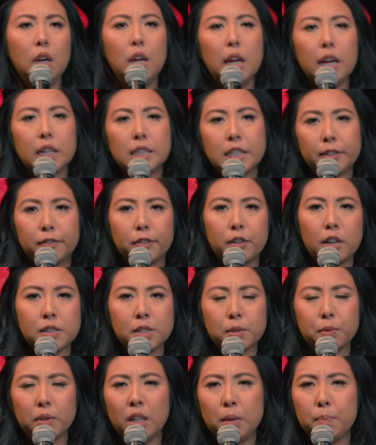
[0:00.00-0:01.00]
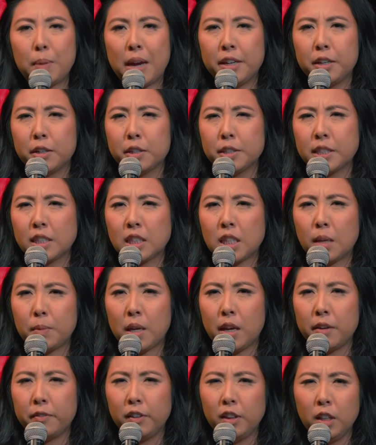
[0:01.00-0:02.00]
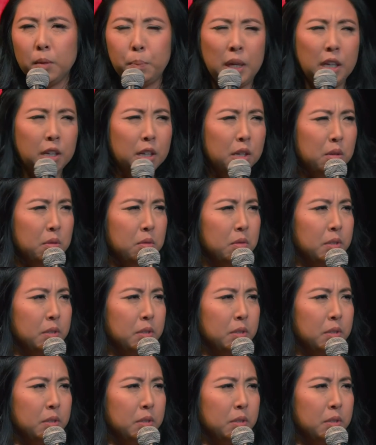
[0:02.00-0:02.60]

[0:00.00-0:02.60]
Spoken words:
Except for I was a really bad nurse because I'm not Filipino,